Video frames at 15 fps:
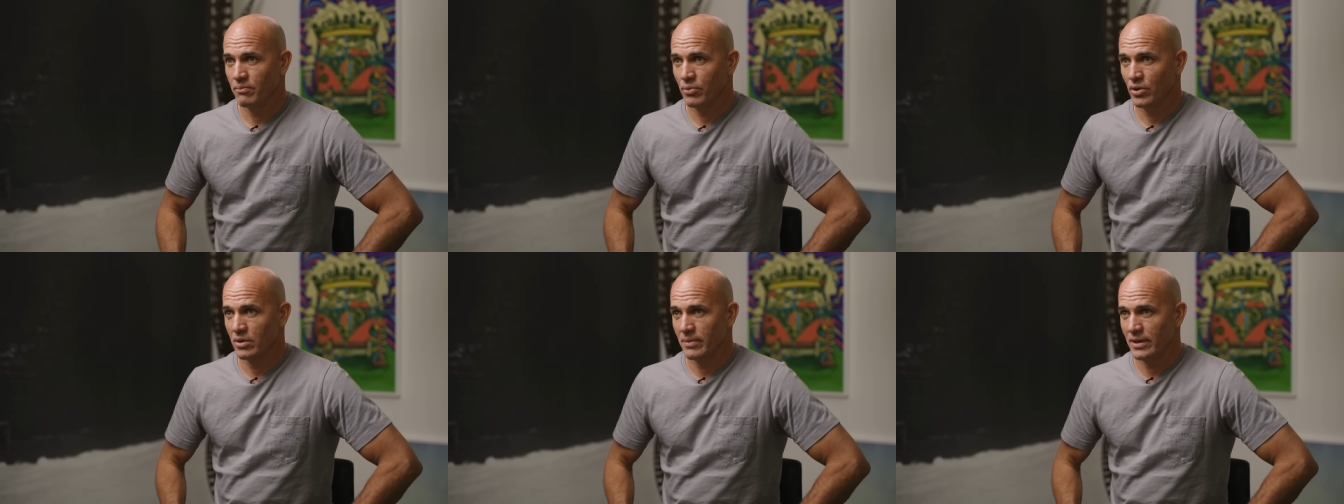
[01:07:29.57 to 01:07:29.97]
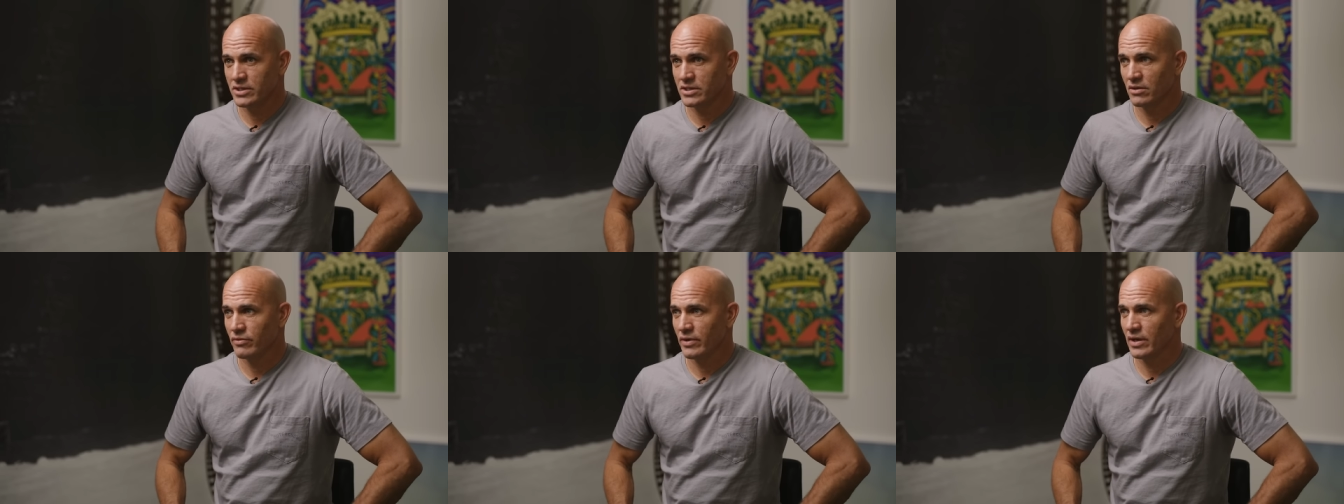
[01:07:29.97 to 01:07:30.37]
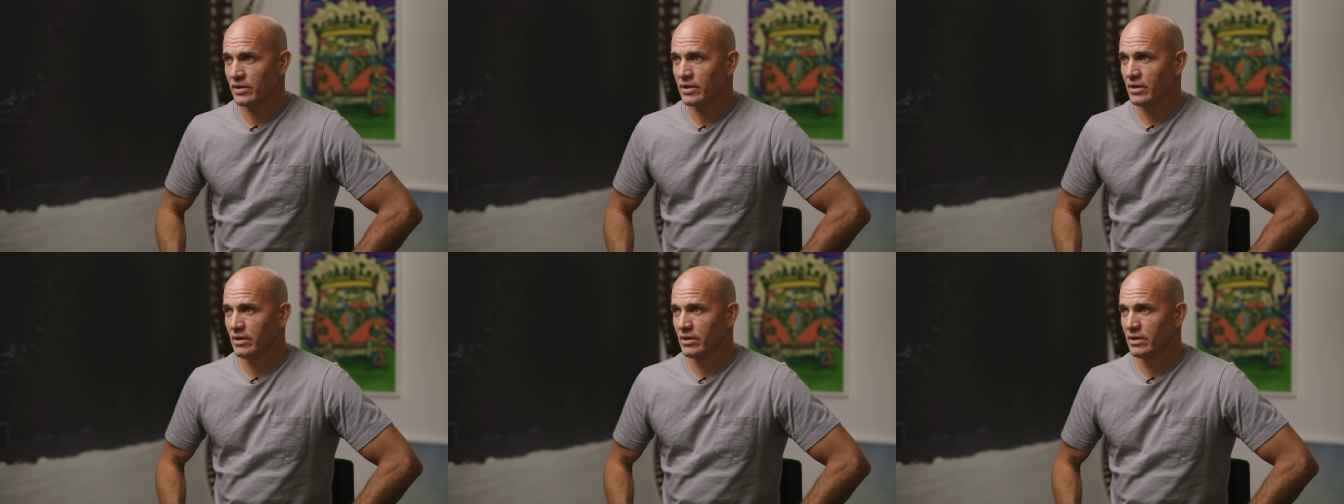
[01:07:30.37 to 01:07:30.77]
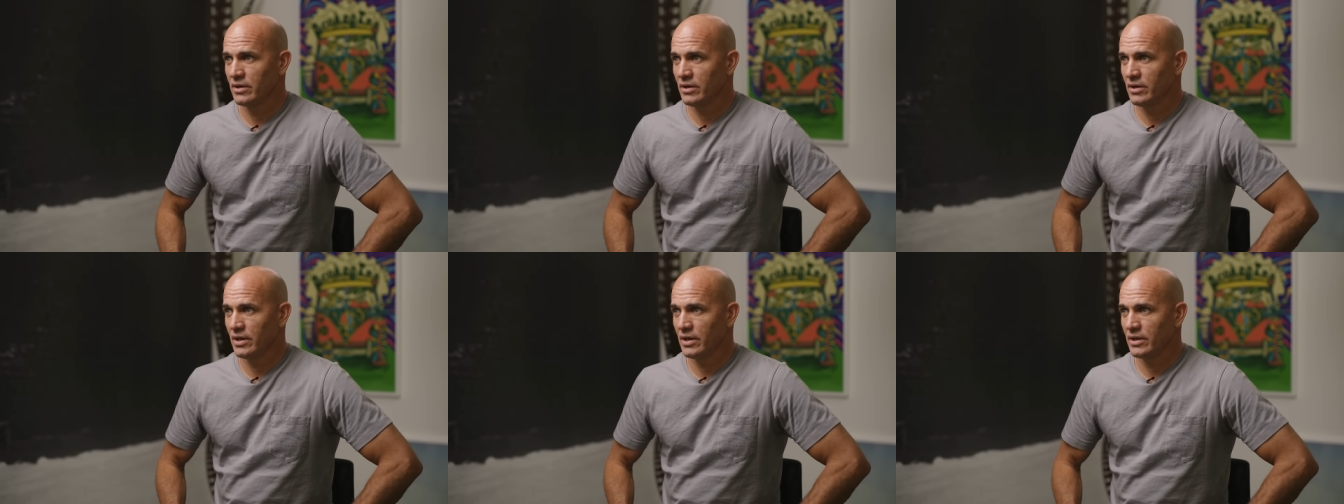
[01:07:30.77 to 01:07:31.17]
putting myself out there
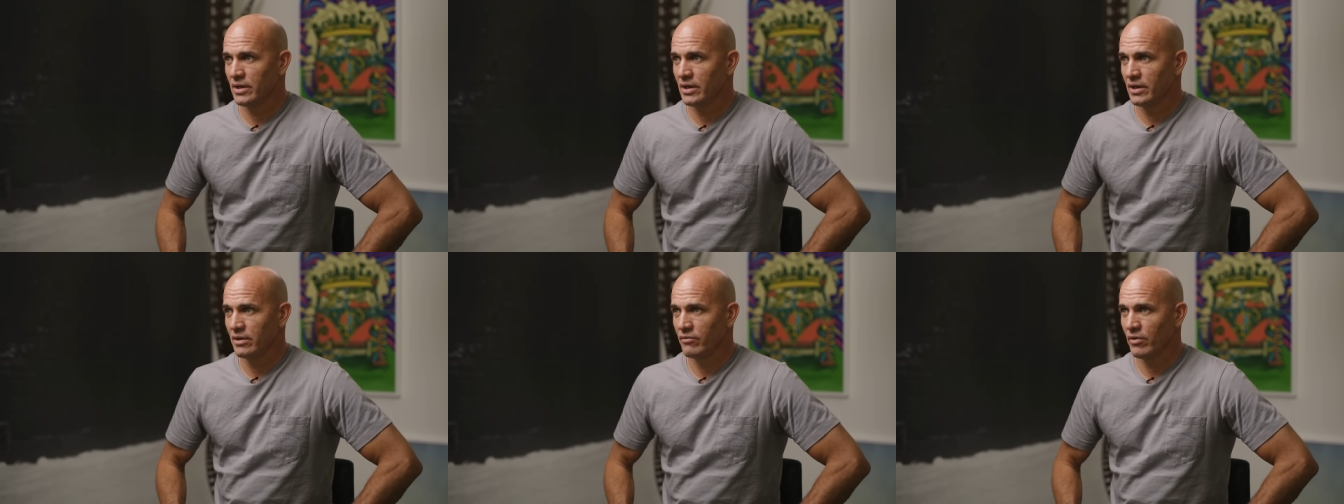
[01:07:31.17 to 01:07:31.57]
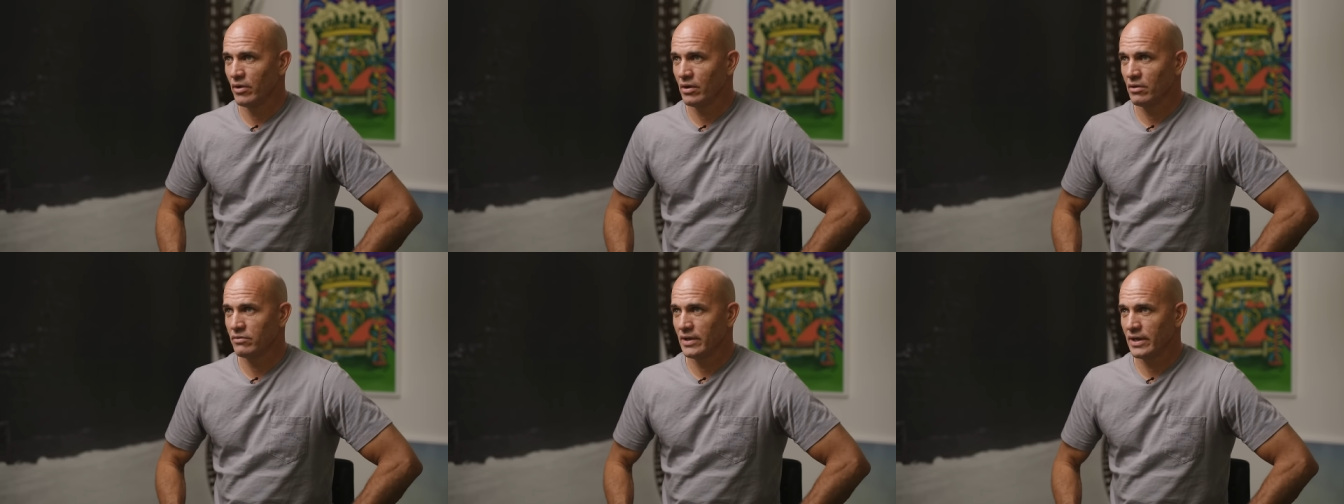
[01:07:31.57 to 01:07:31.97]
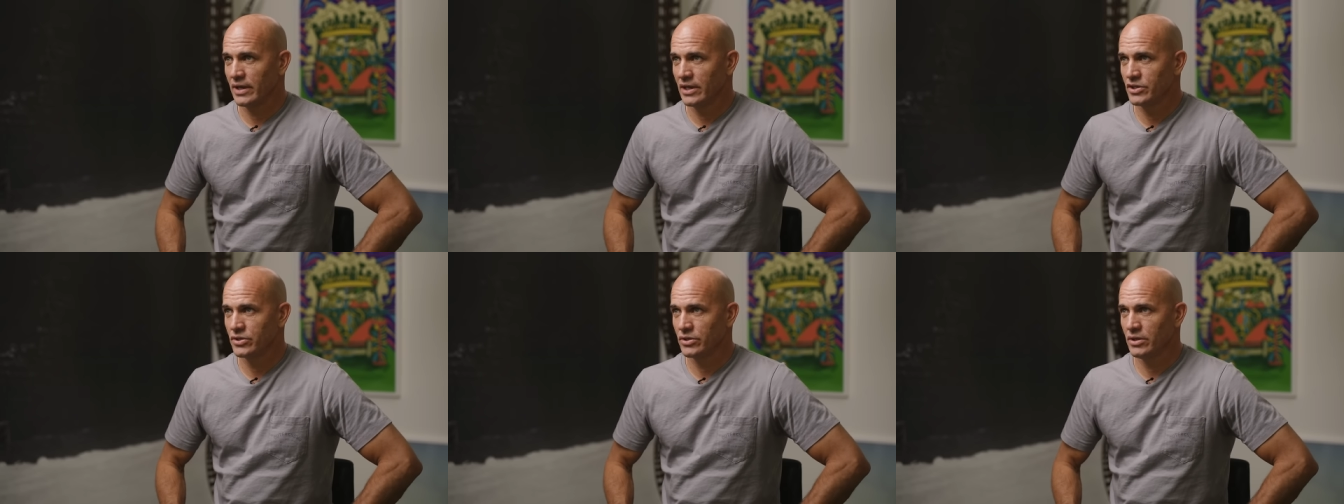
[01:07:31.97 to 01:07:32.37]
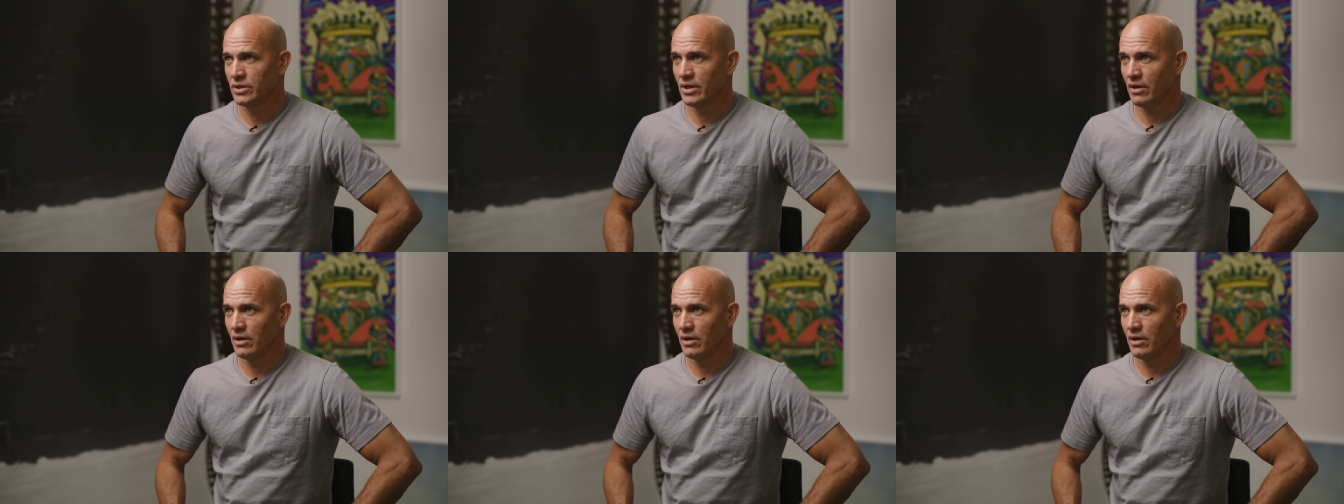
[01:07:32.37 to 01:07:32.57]
and, and getting involved like I should,